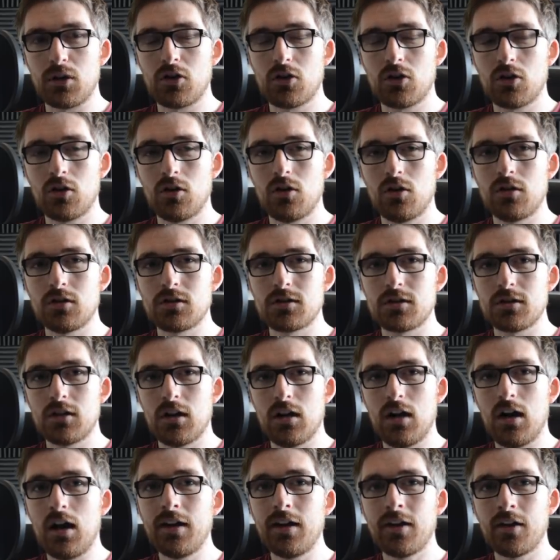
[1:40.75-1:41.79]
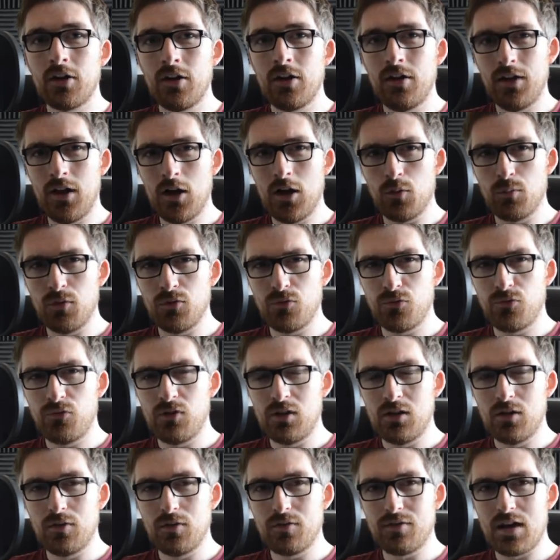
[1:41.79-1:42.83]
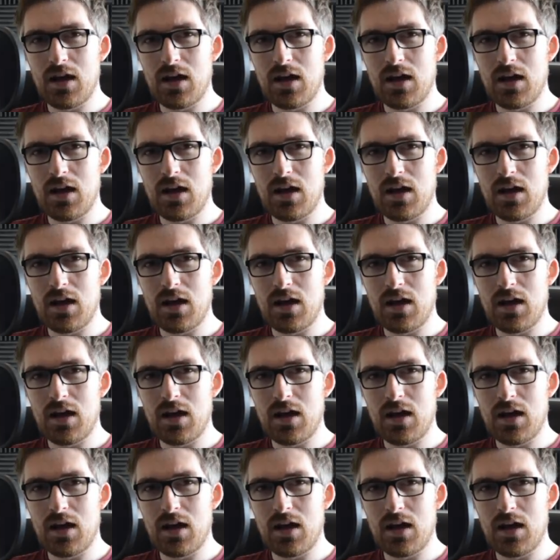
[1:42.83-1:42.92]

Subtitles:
because I can't help but feel